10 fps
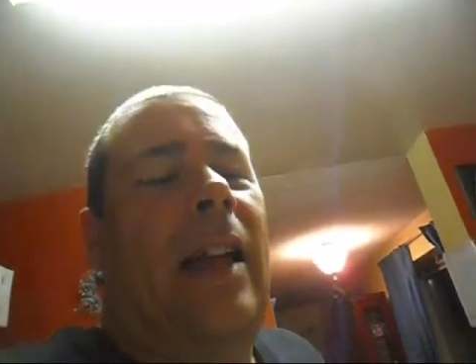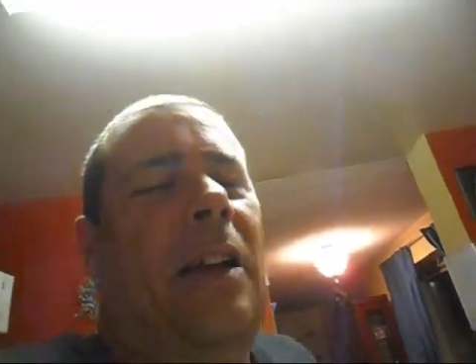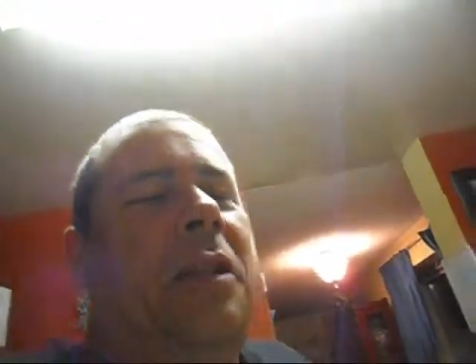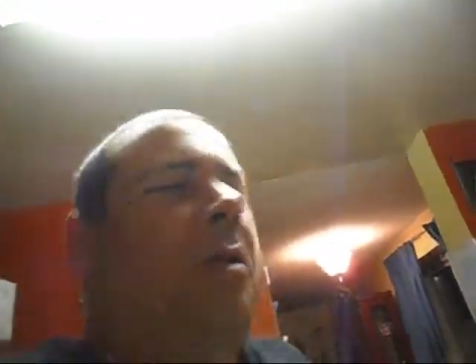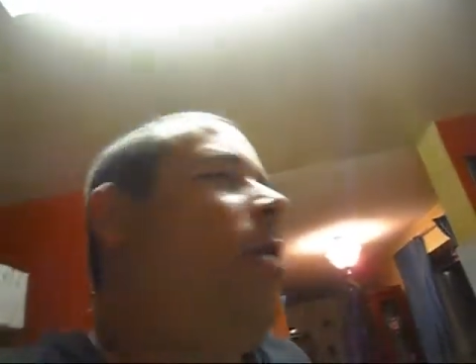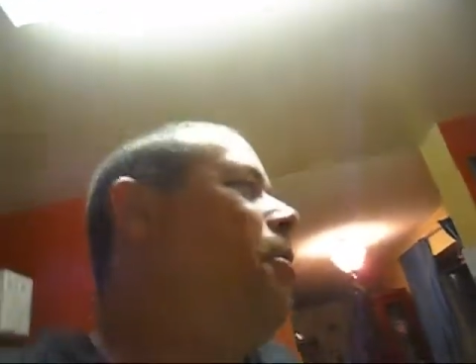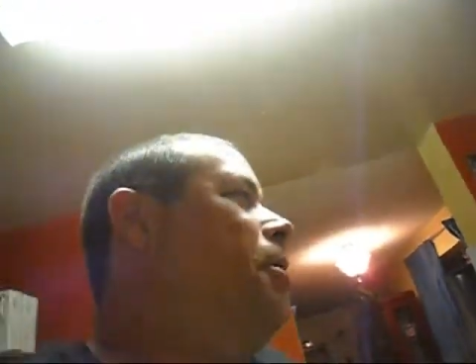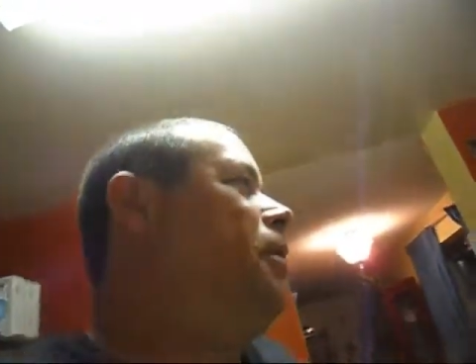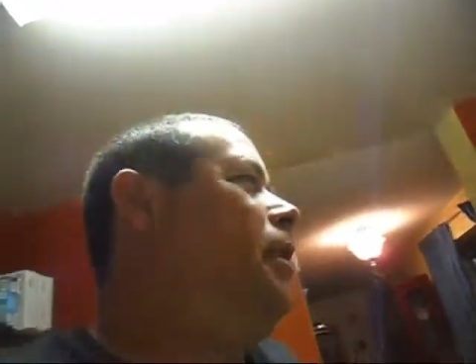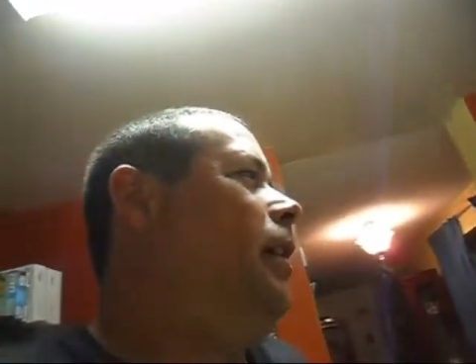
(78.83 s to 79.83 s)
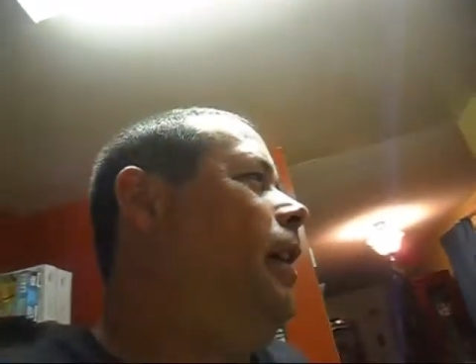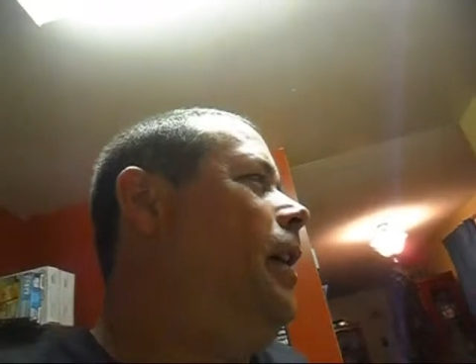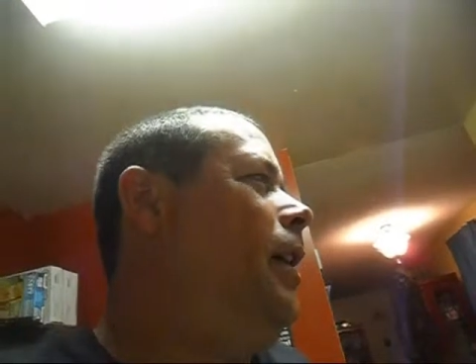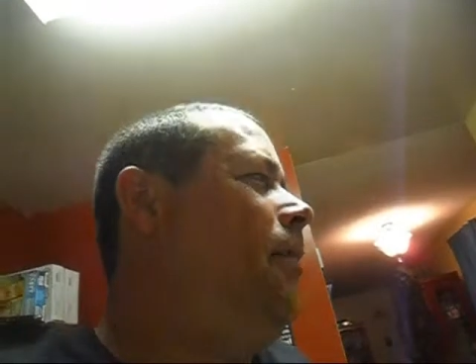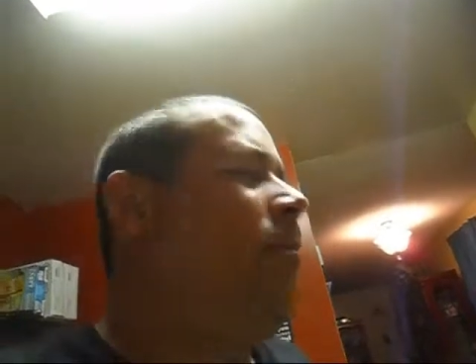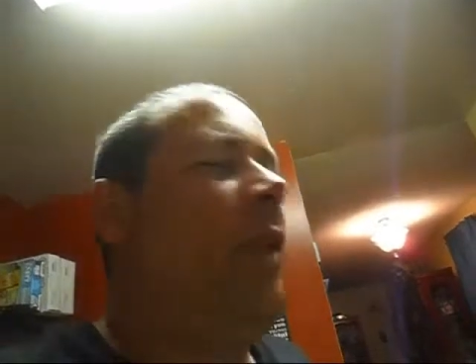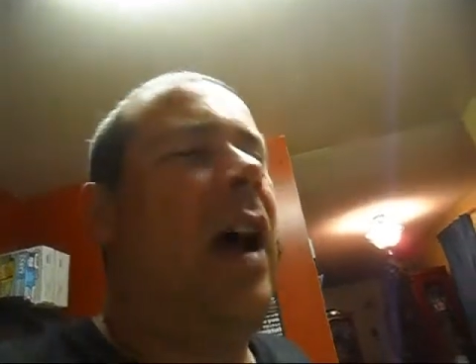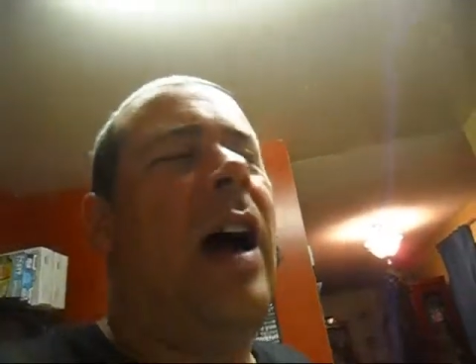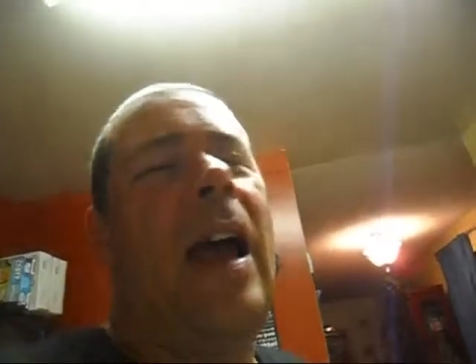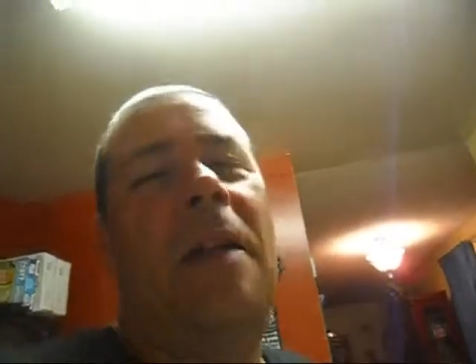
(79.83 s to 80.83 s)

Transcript: That's gross. Um, I